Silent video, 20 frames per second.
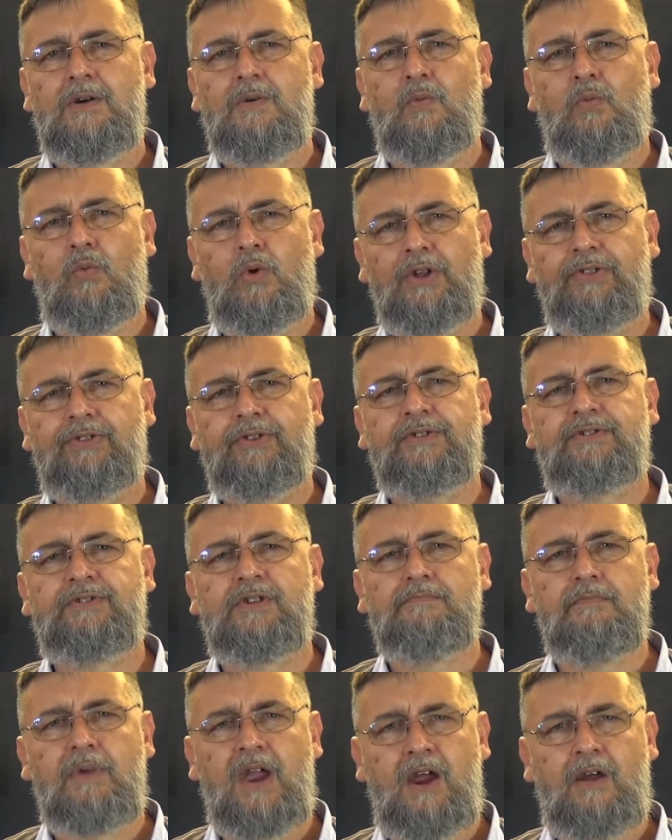What the
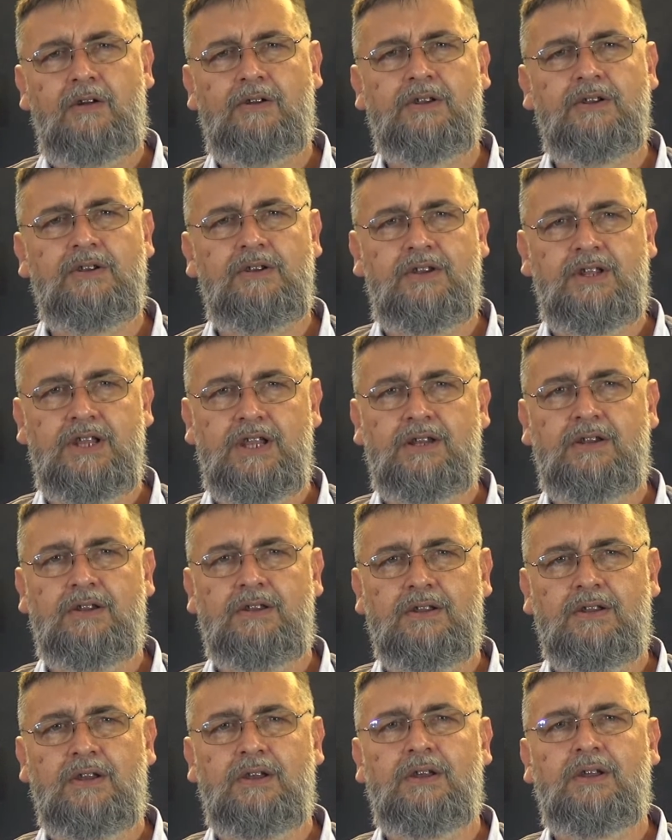Samaritan did
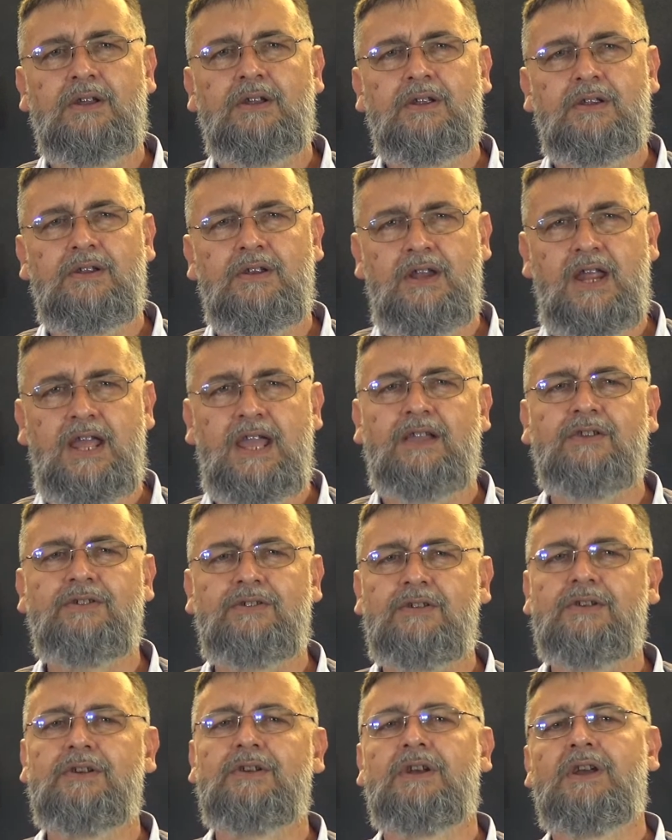next
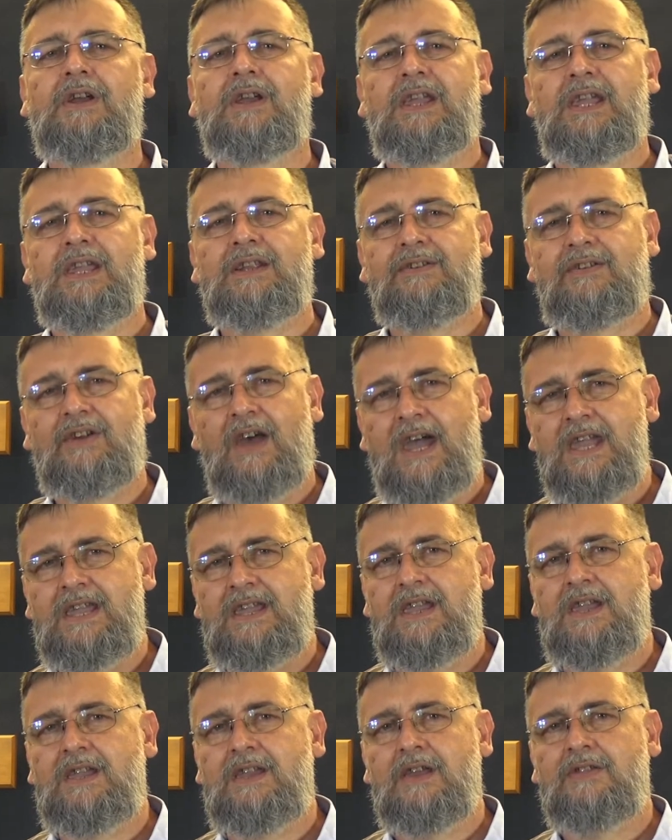in
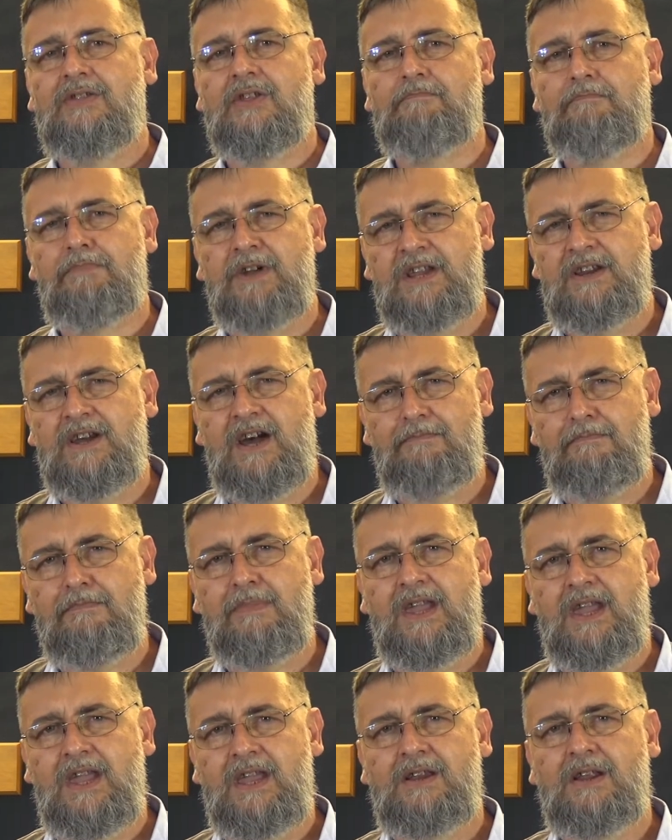taking the beat-up
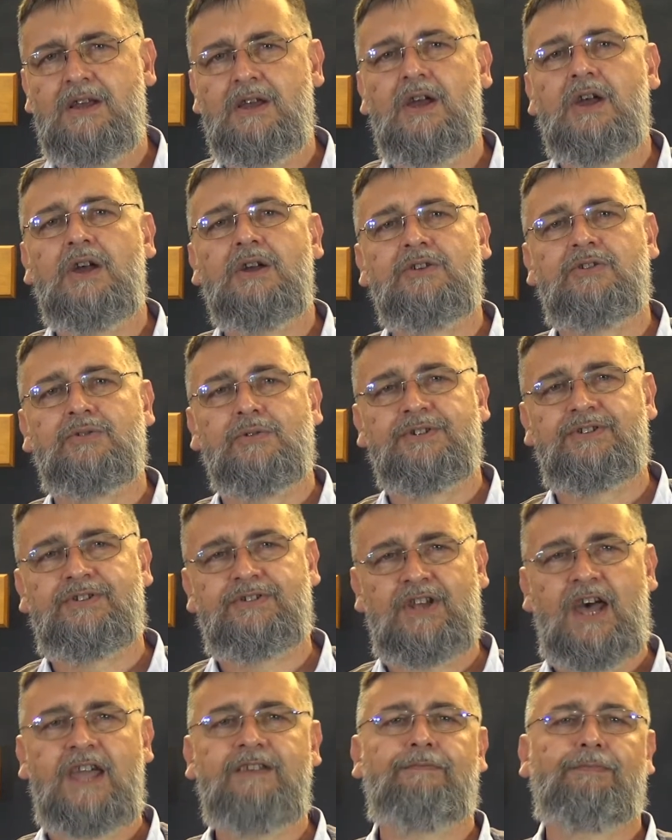man to a
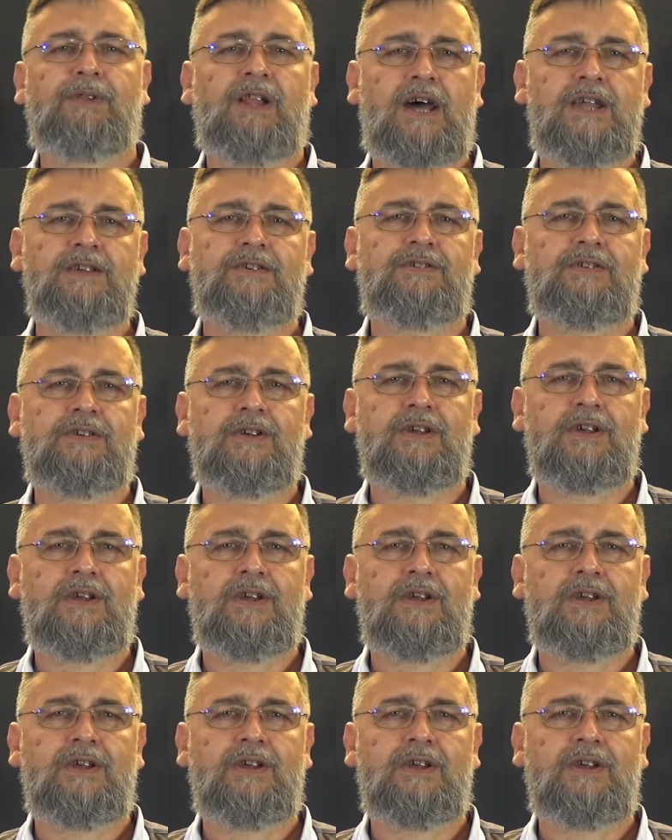safe place